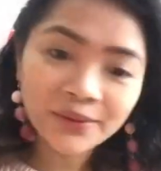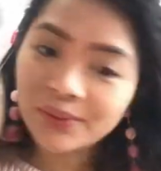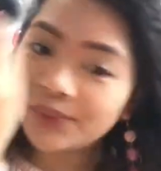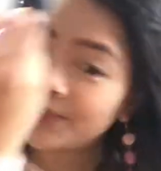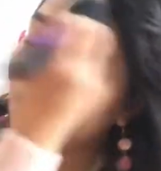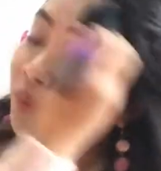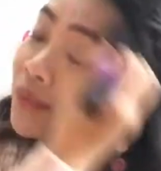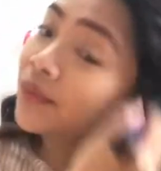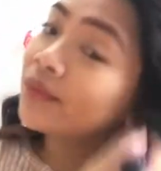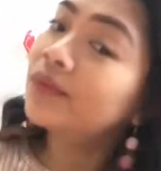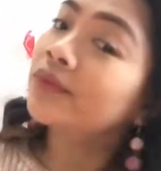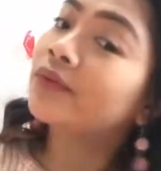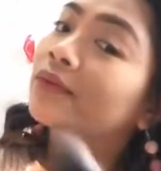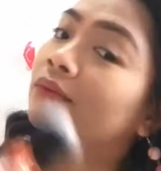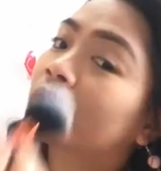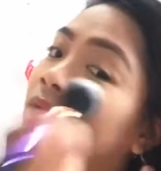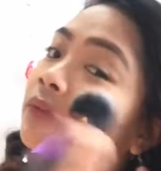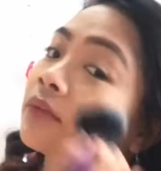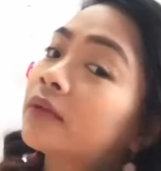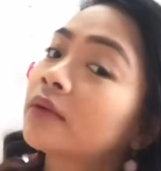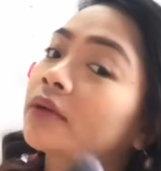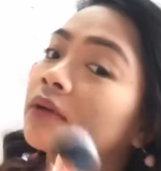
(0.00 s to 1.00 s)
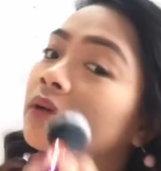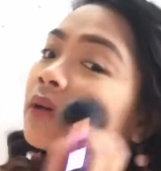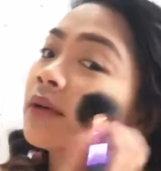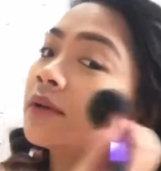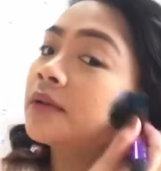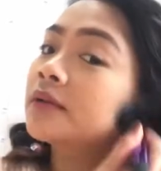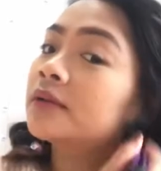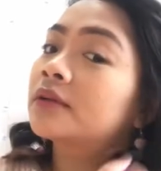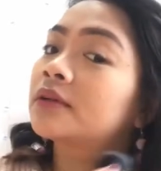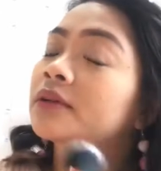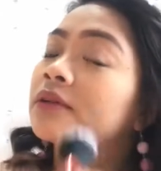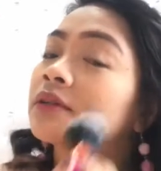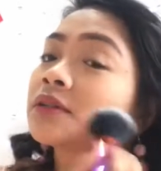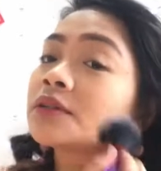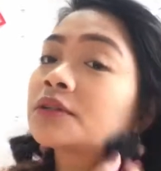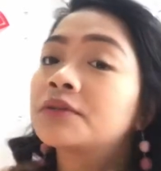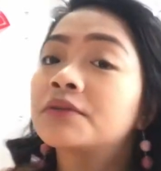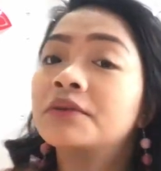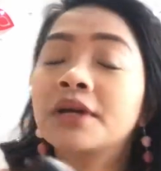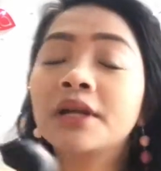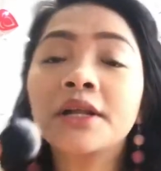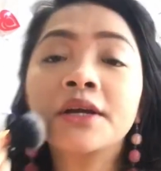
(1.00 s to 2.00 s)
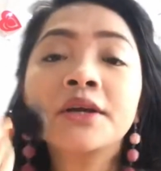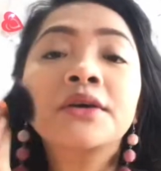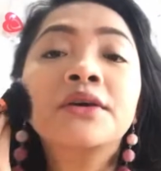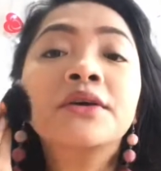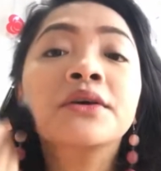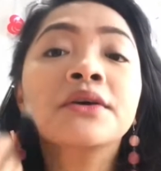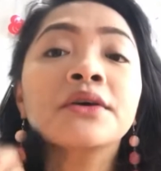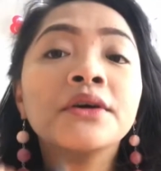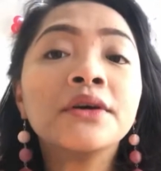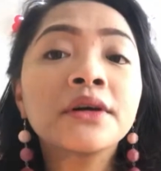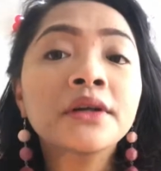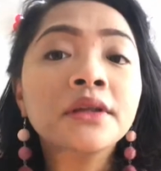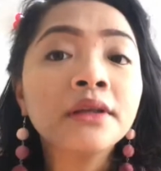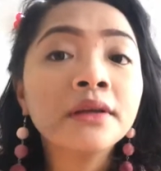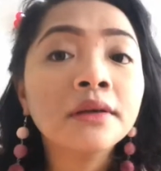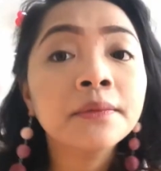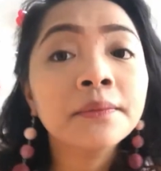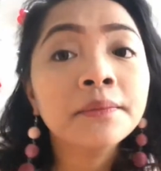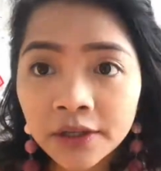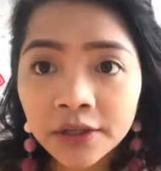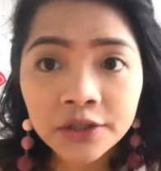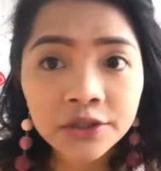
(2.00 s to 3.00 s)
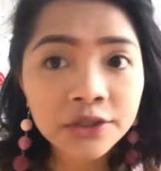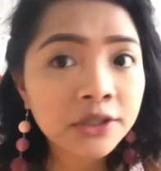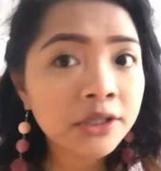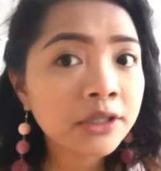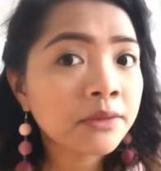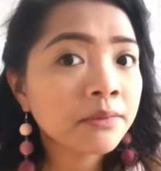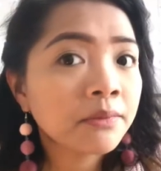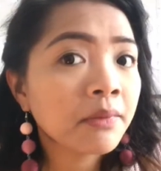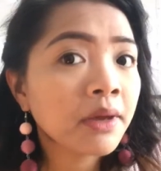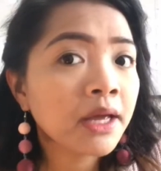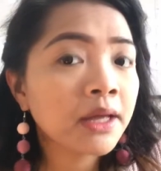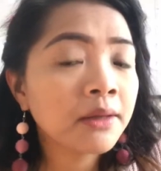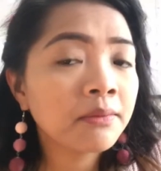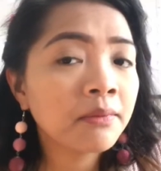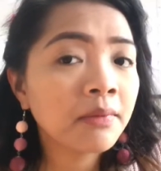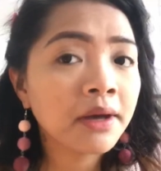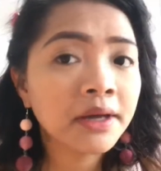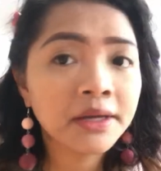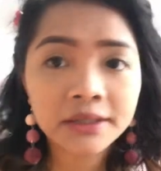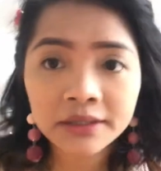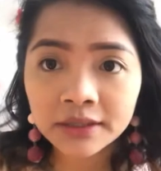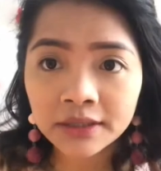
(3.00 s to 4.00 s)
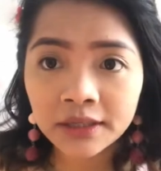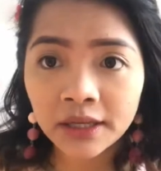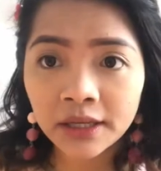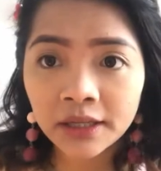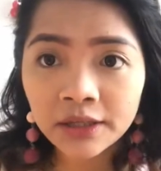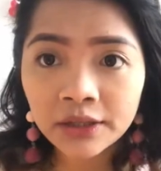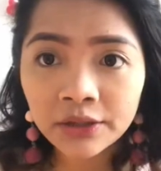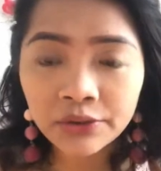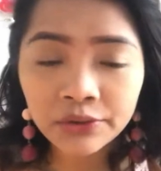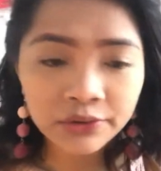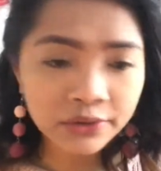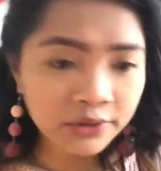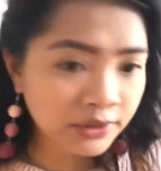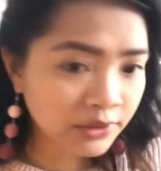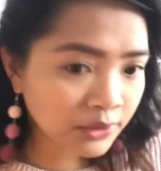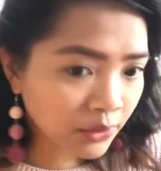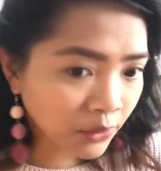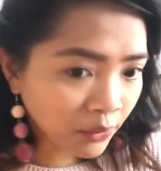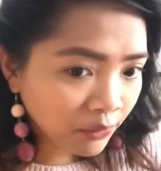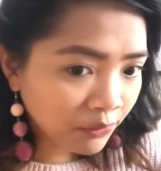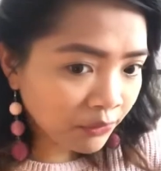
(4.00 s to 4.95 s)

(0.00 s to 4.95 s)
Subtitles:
Ooh, she's really good. Just made my skin look so